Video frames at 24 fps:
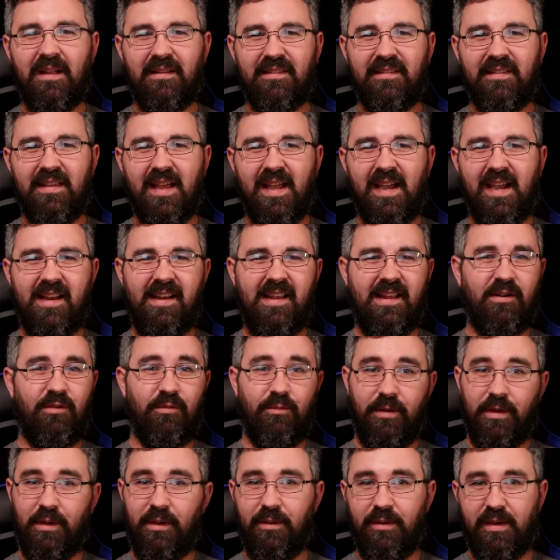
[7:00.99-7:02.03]
outside in a
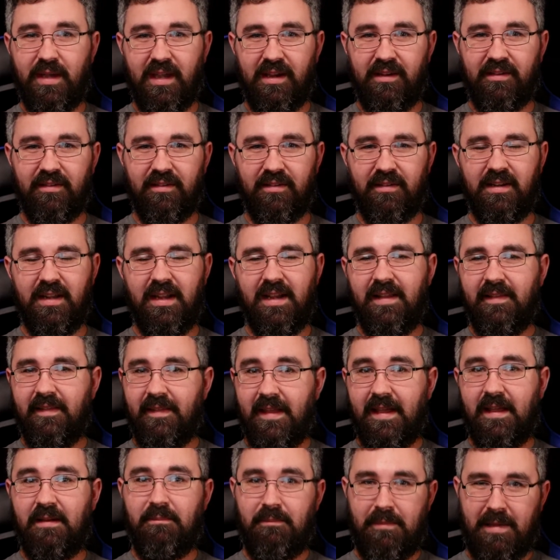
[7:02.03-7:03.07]
real location
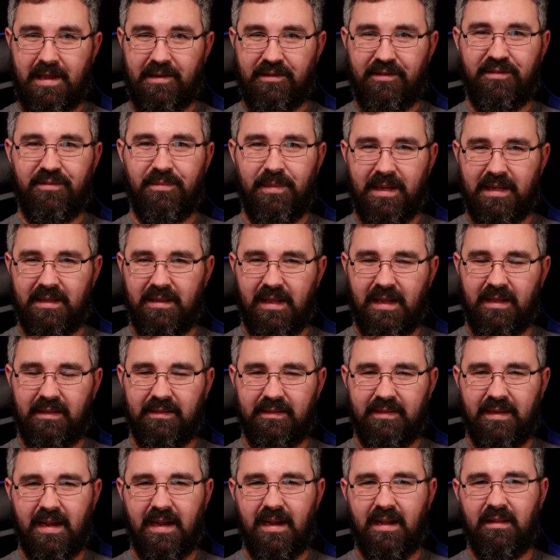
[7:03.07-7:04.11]
that matches my client's
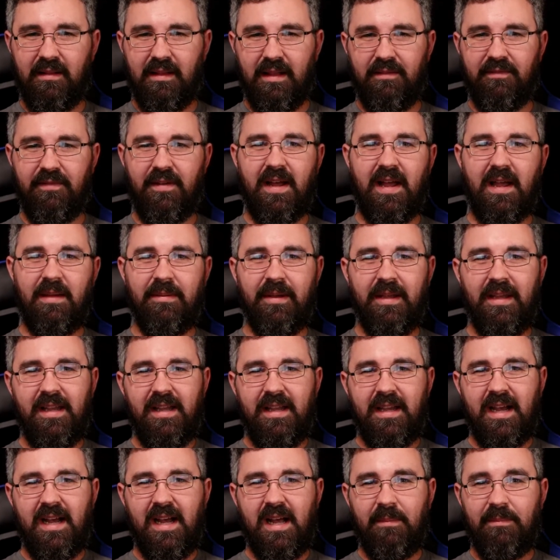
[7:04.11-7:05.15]
style and vibe.
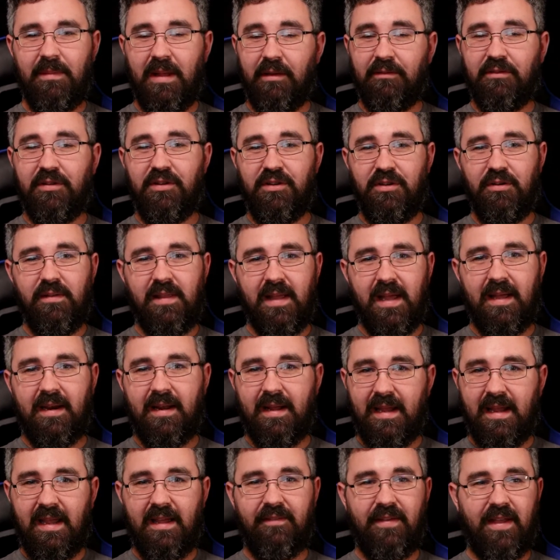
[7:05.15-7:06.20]
Now to do that,
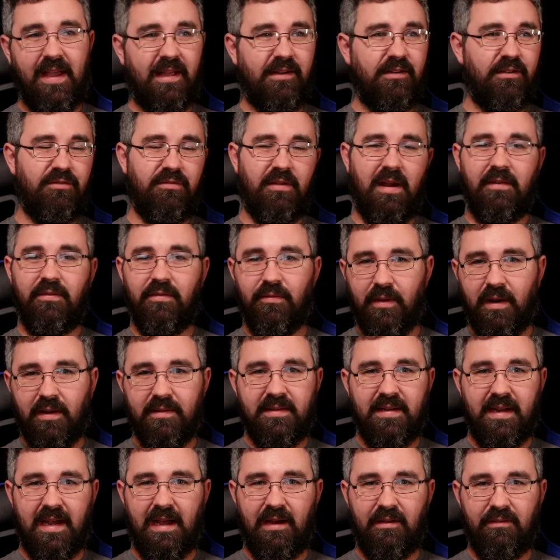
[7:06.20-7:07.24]
I have had to drive
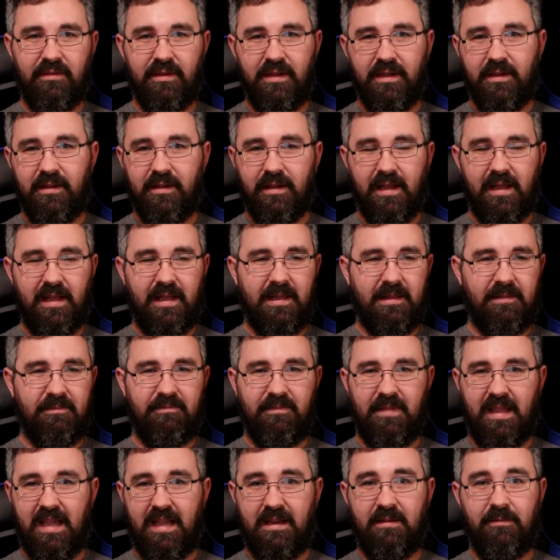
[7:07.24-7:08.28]
around town
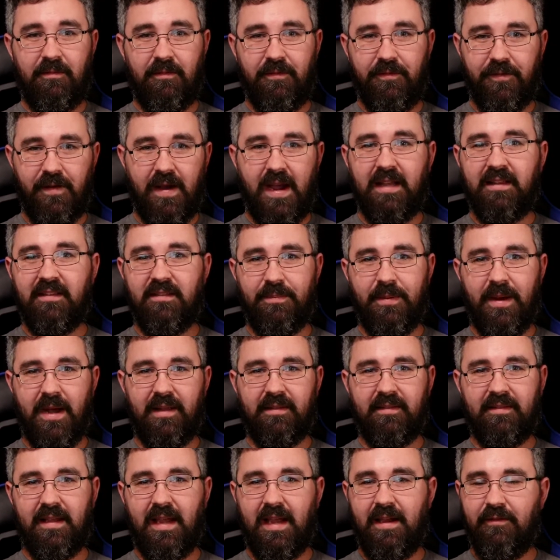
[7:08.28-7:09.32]
and find
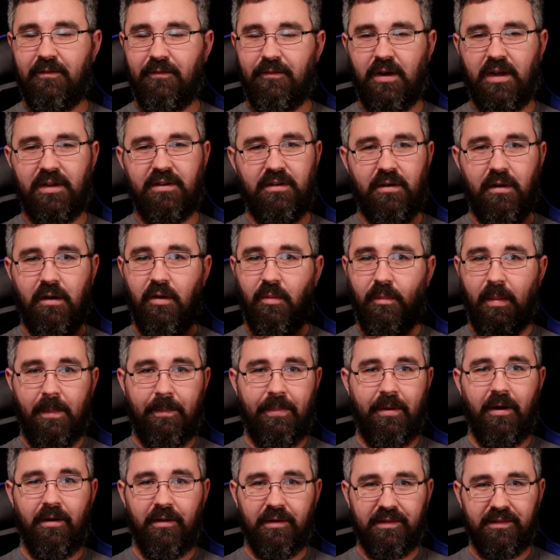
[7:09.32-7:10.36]
spots. I've gone to all my
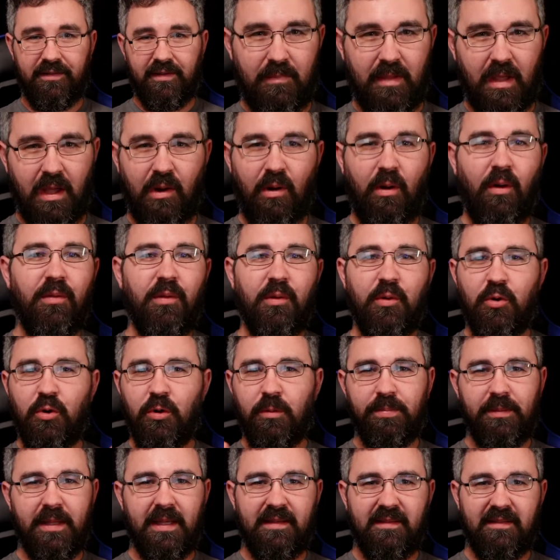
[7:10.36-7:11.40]
parks and all the
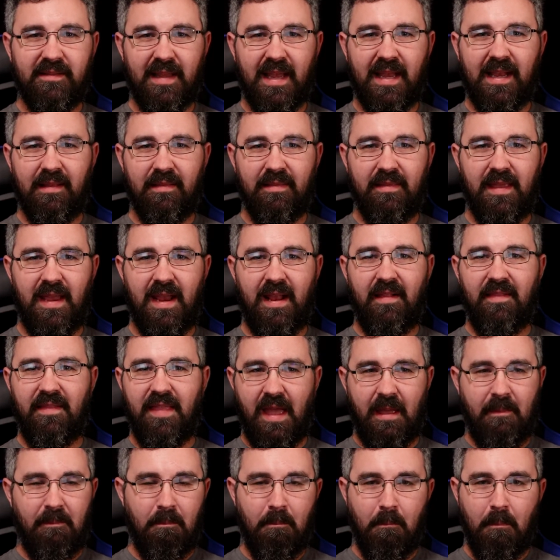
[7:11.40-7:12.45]
cool places I can think
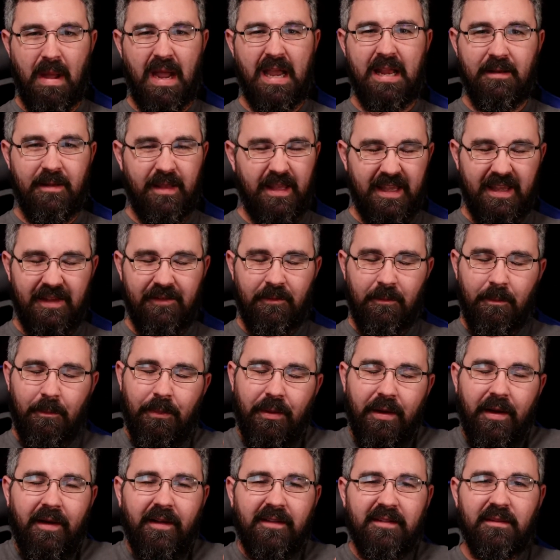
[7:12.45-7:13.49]
that might even
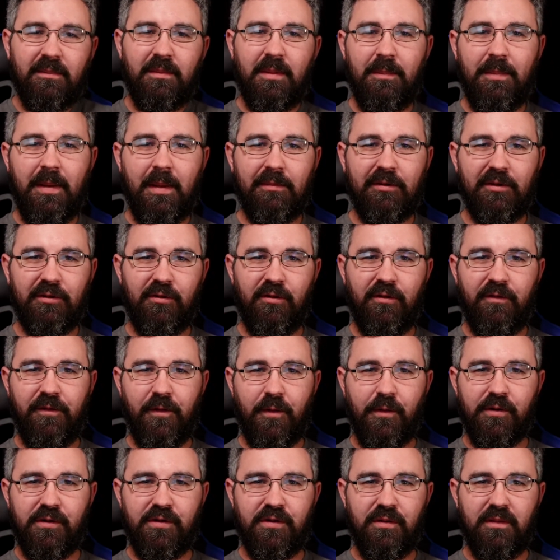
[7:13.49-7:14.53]
possibly be able to do a
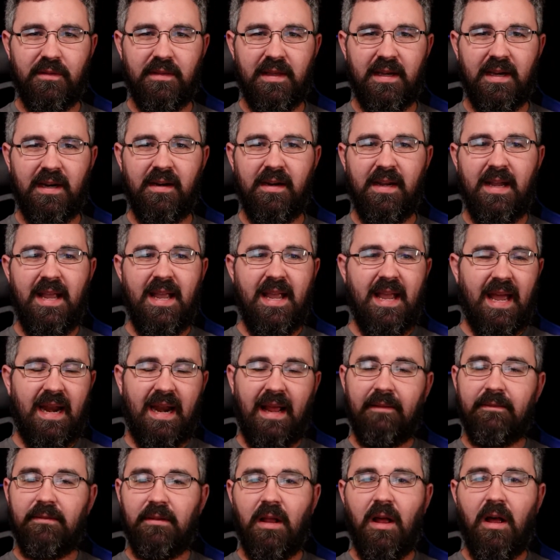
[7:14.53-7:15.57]
photo shoot there.
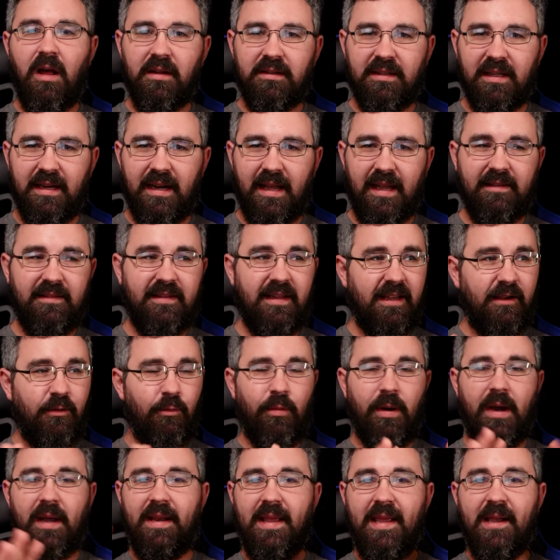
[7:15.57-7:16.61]
And I've logged it. I take
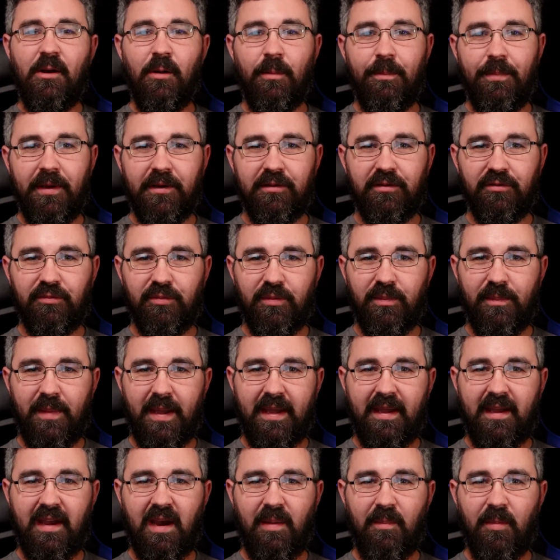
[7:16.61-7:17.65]
wide angle pictures with
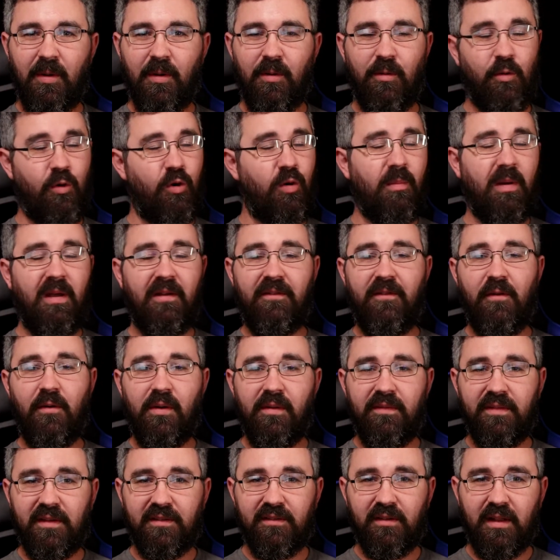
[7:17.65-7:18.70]
my camera or my
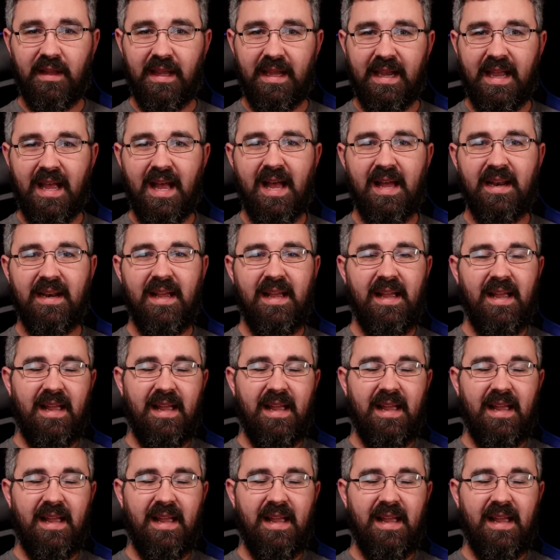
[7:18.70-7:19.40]
phone if that's all I got.